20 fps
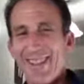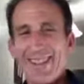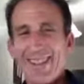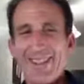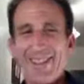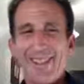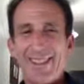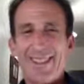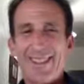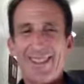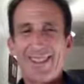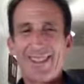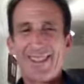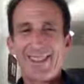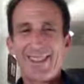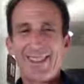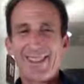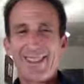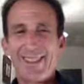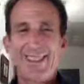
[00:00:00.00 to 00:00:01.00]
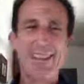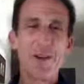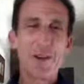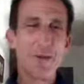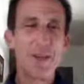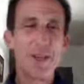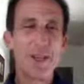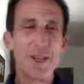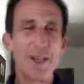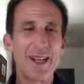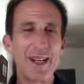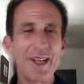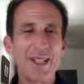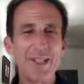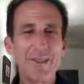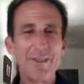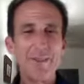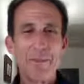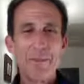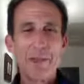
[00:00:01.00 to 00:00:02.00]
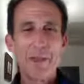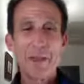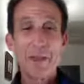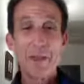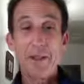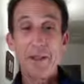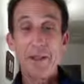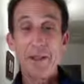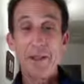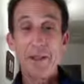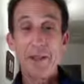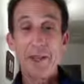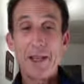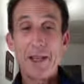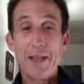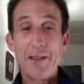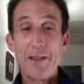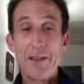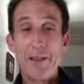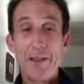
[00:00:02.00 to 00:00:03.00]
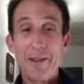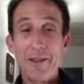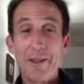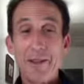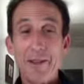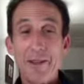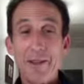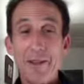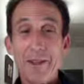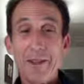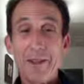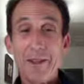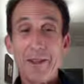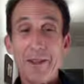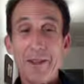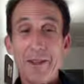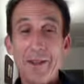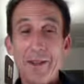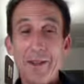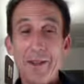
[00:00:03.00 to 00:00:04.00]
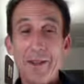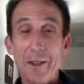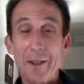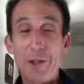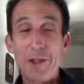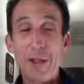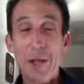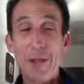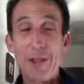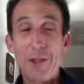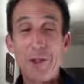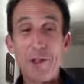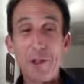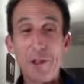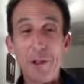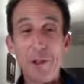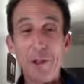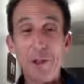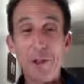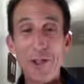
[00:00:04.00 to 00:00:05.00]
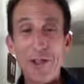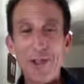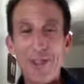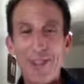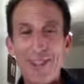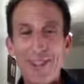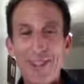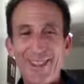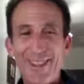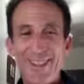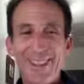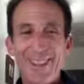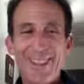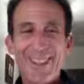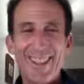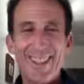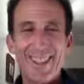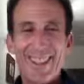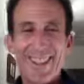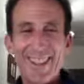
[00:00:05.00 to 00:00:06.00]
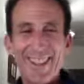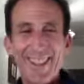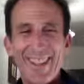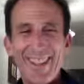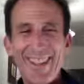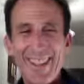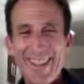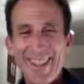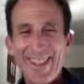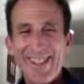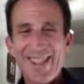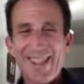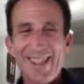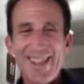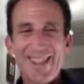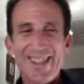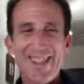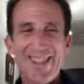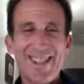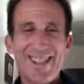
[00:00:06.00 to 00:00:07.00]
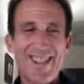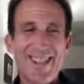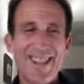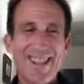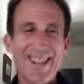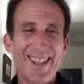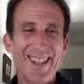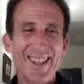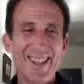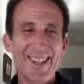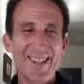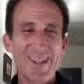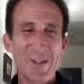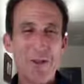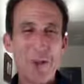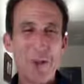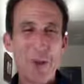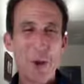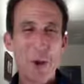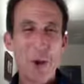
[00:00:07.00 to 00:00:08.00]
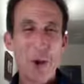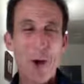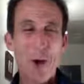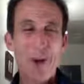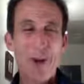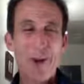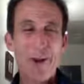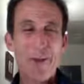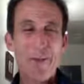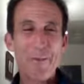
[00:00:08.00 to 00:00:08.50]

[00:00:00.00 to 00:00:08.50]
can often imply that you're kind of a lunatic, in a sense that you are